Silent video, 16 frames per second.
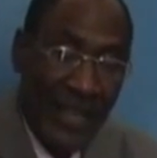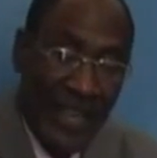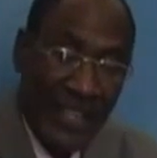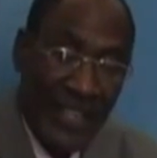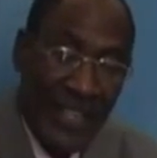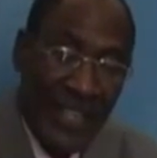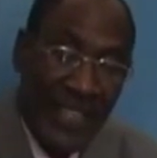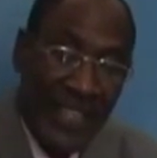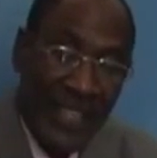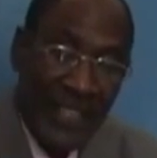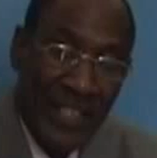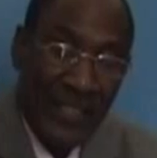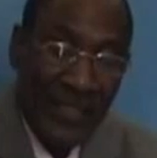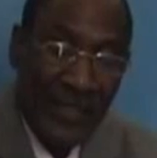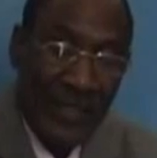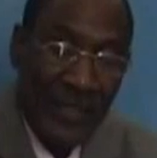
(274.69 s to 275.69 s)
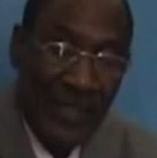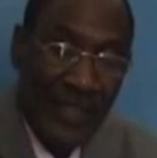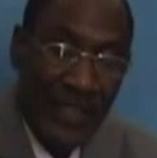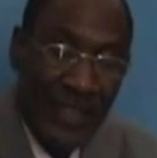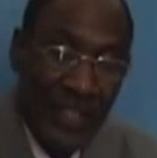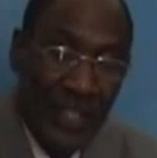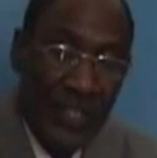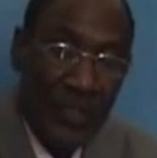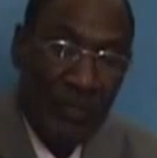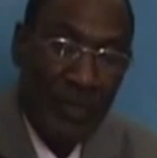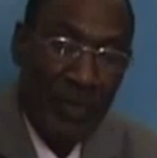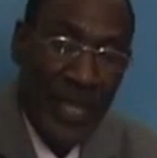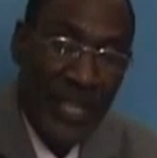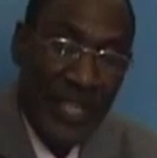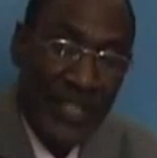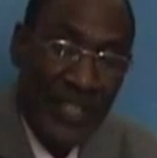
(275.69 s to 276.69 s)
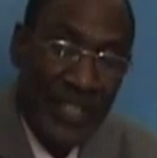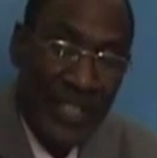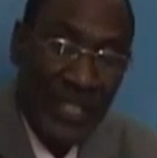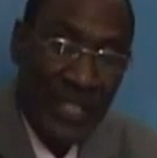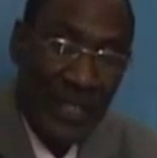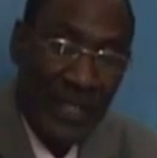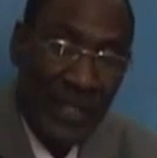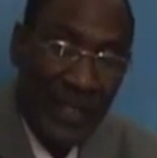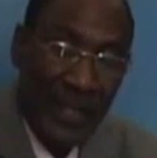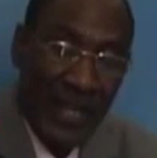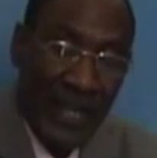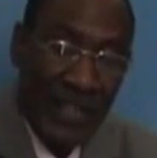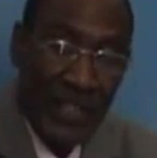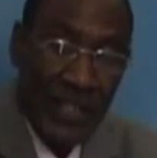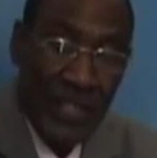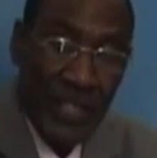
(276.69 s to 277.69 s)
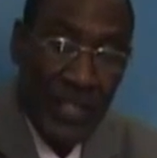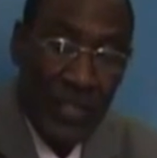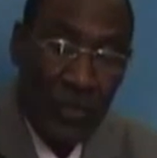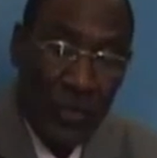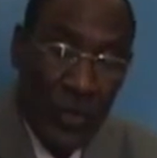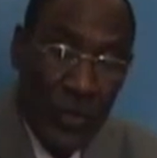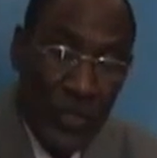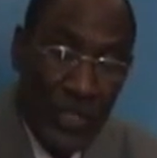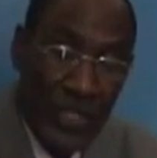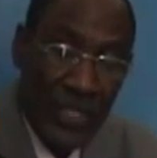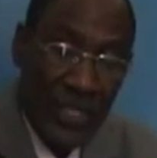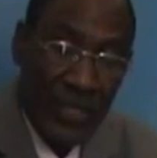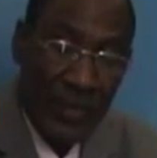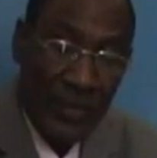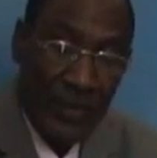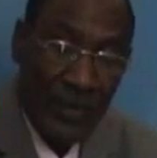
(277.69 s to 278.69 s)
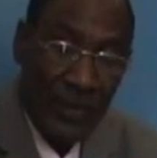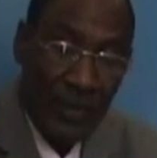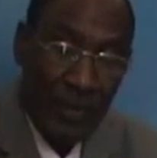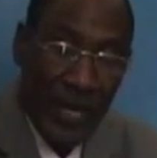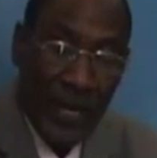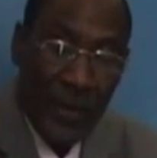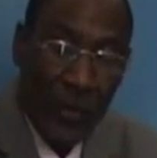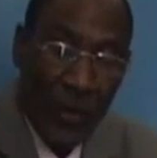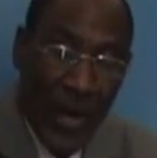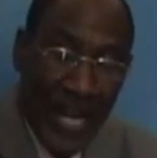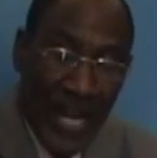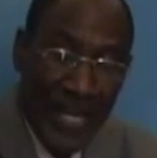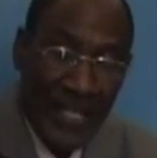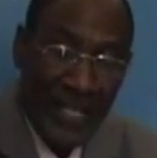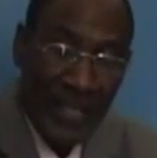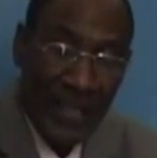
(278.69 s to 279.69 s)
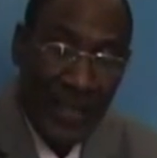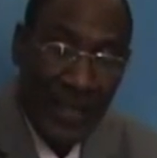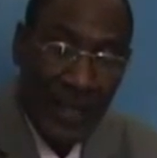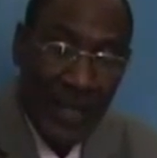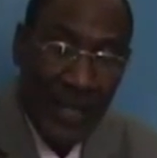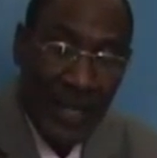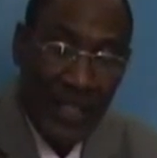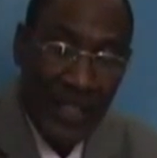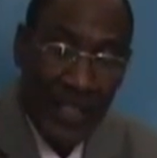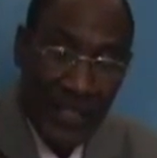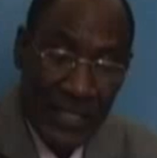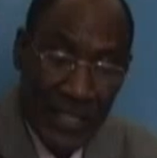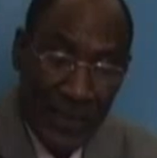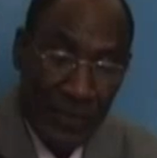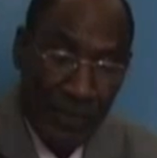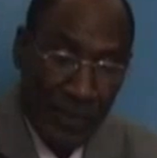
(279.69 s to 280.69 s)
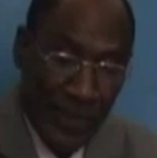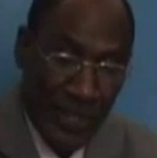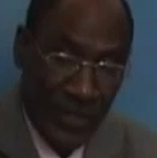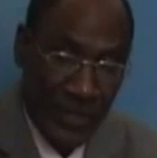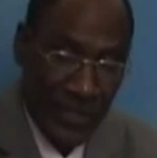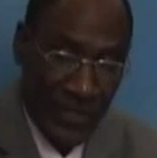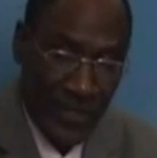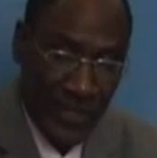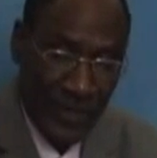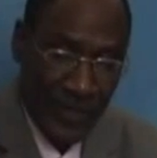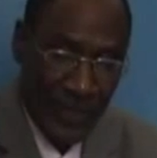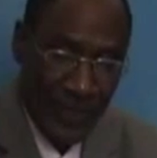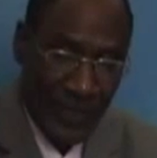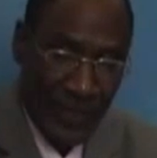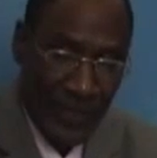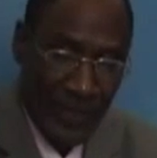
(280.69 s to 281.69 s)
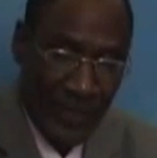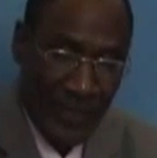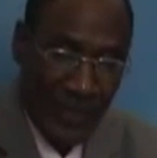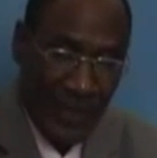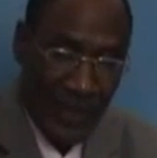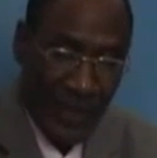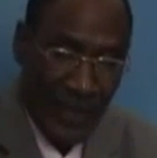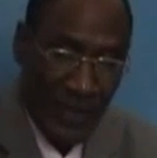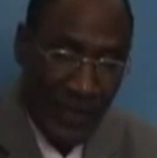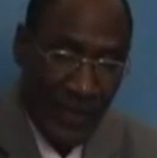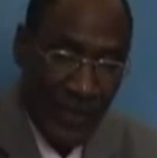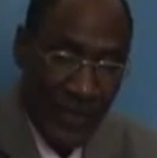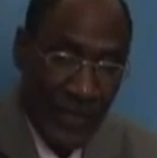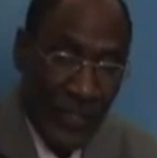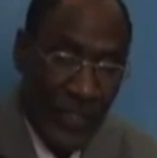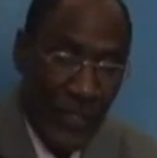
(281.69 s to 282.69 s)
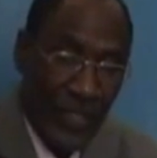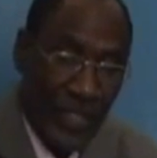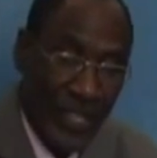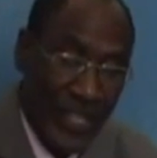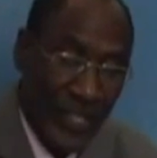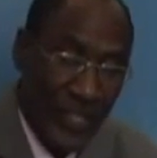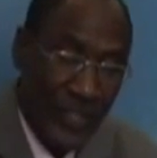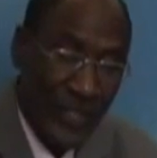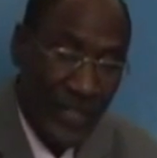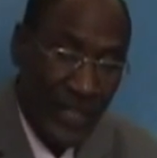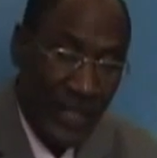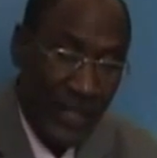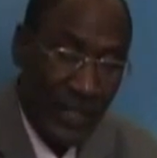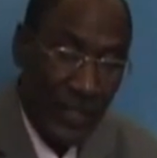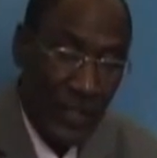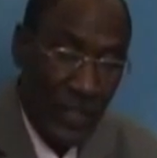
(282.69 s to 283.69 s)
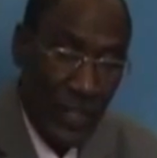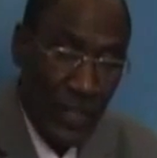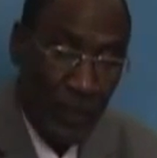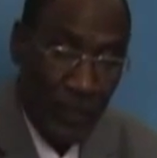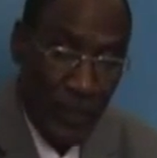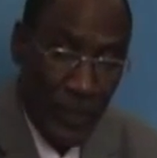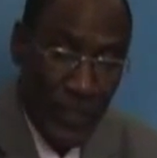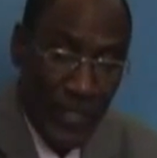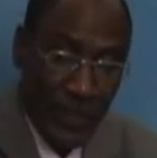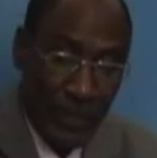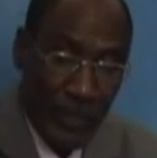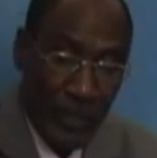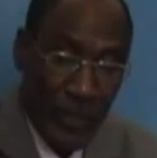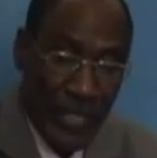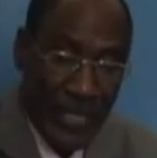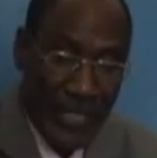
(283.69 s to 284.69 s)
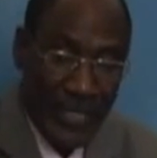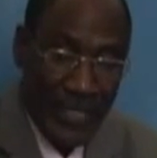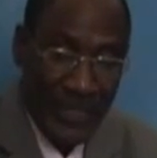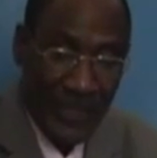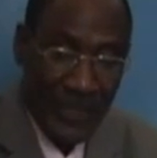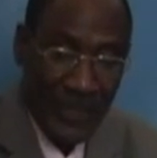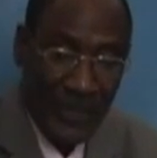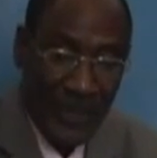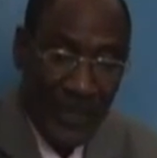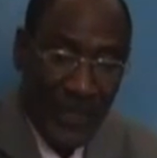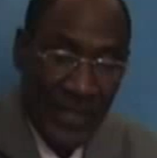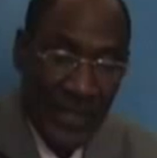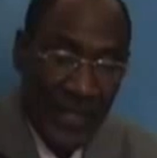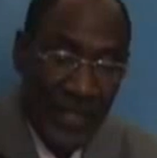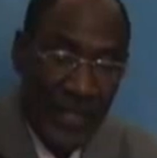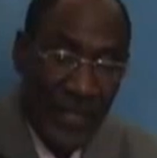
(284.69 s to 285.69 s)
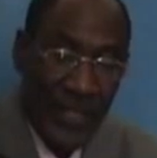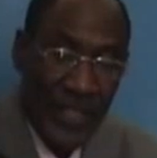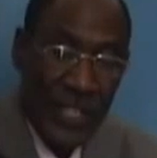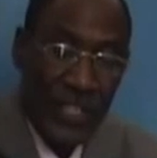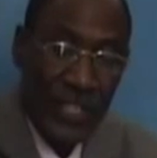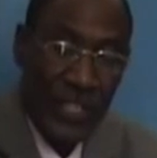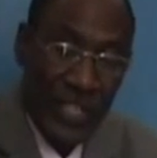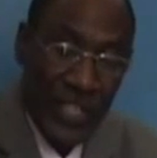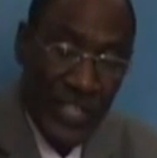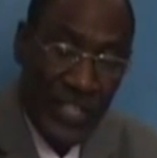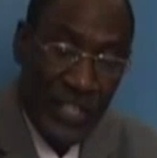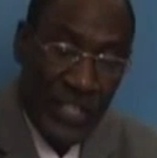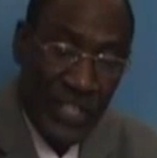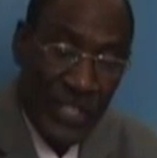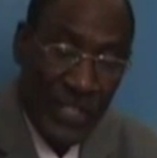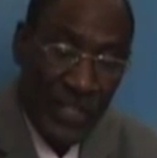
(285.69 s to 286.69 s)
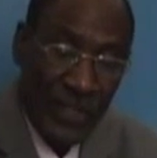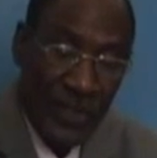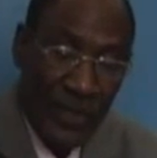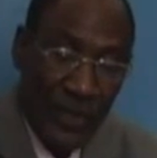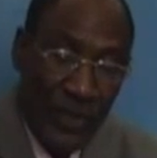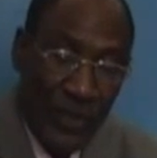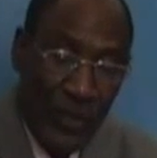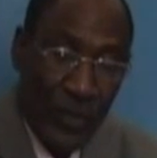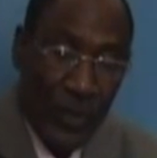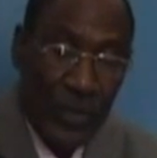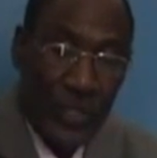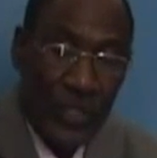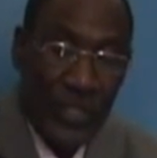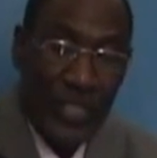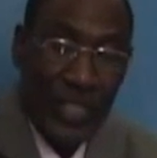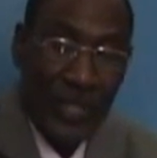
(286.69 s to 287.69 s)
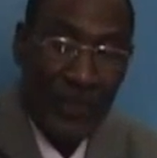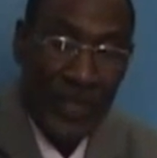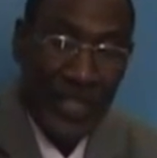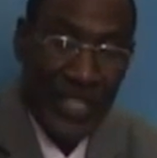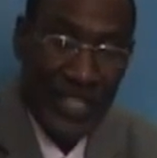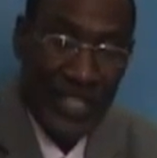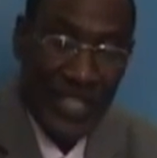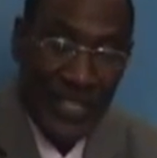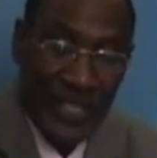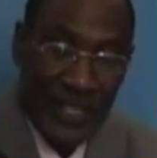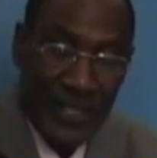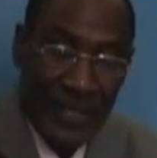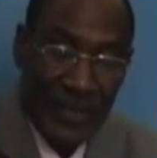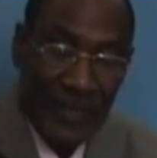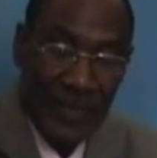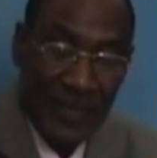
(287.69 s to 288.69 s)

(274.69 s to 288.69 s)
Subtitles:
anything is made and destroyed by one and the same means. It is indisputable that the treaty was terminated.